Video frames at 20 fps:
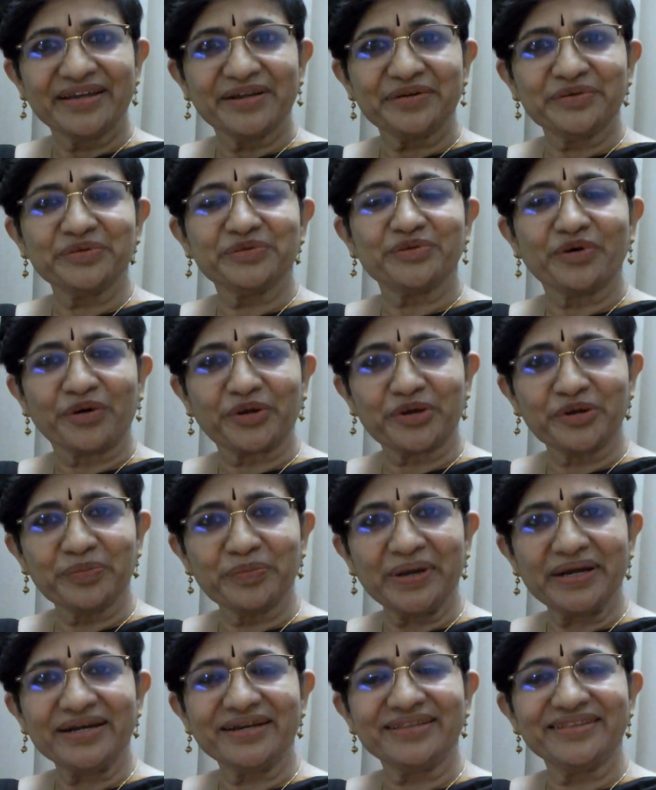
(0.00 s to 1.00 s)
to
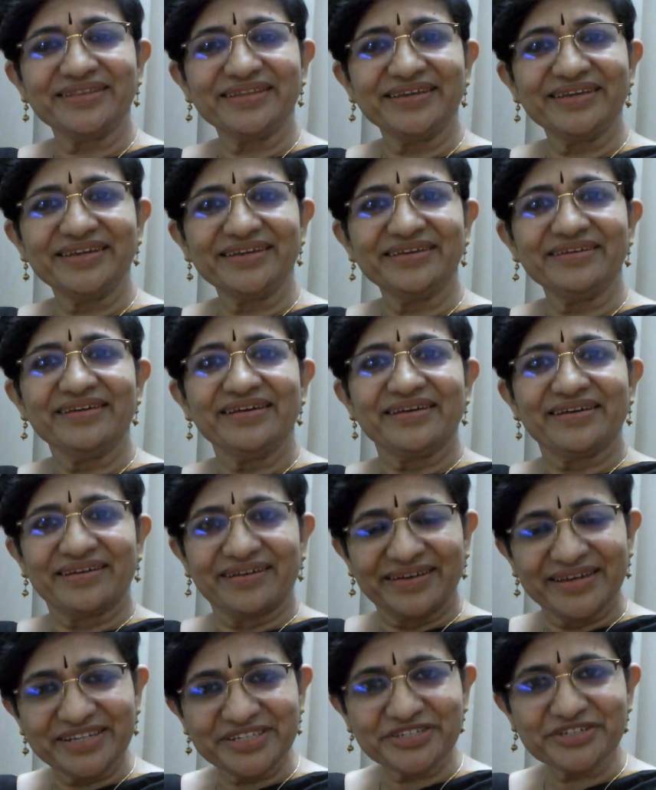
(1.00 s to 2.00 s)
document the
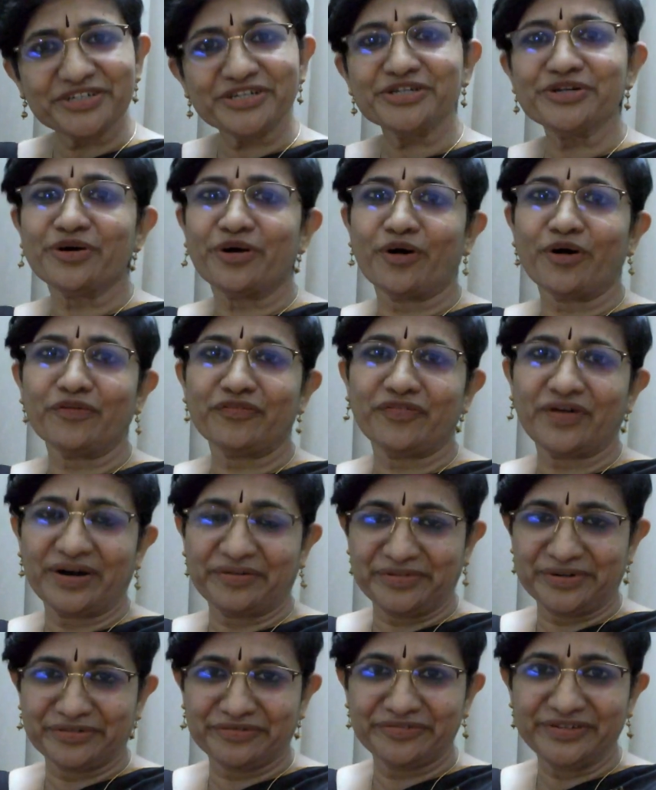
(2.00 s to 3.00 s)
history of
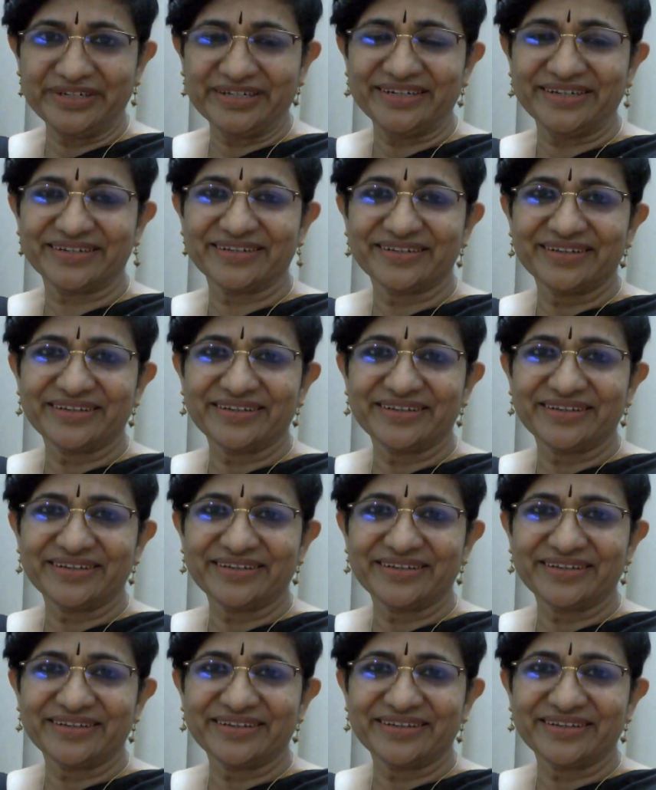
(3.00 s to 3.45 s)
our field.